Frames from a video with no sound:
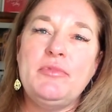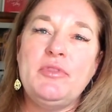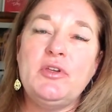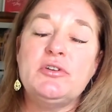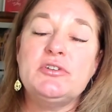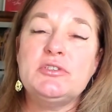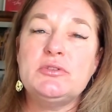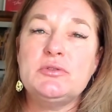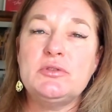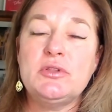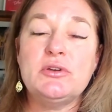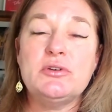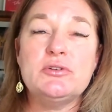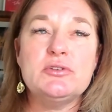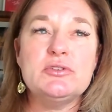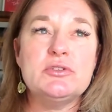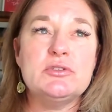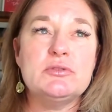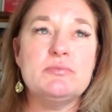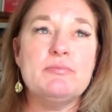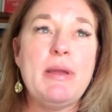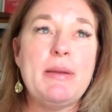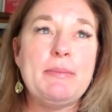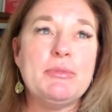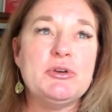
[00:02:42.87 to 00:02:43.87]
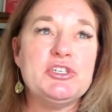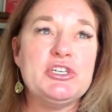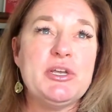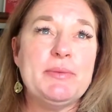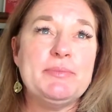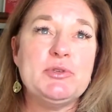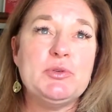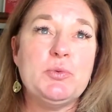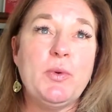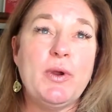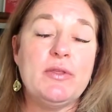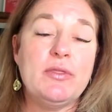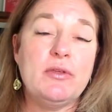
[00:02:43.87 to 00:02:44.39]
There's
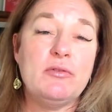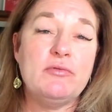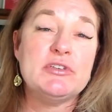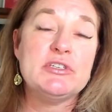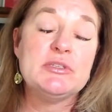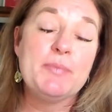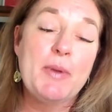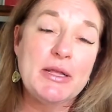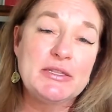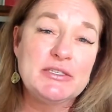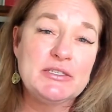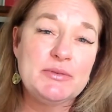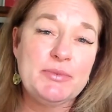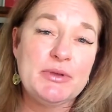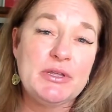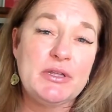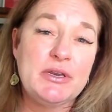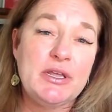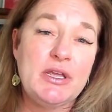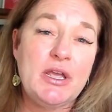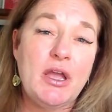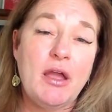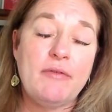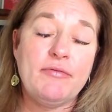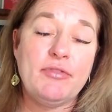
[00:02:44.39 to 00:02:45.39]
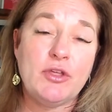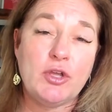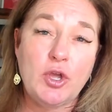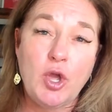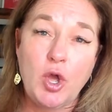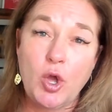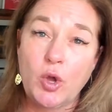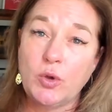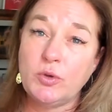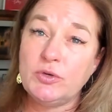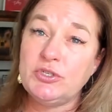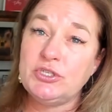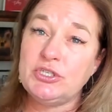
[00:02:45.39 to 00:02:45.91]
memberships where the responsibility of the
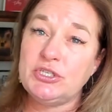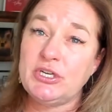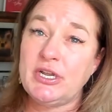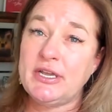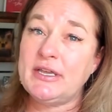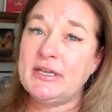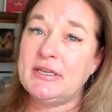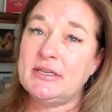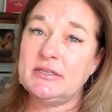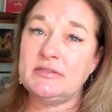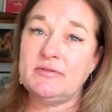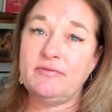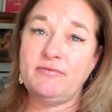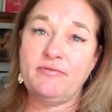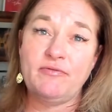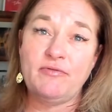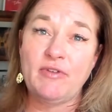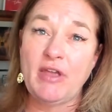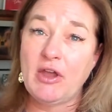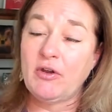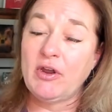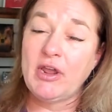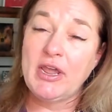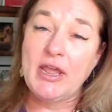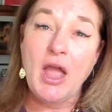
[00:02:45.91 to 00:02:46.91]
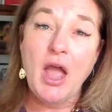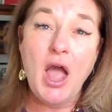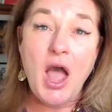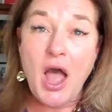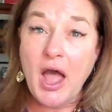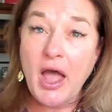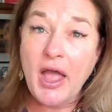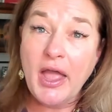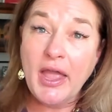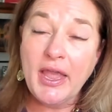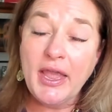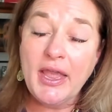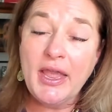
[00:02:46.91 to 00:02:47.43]
coach is very
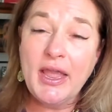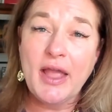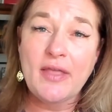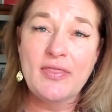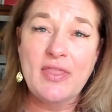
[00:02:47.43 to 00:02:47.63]
high,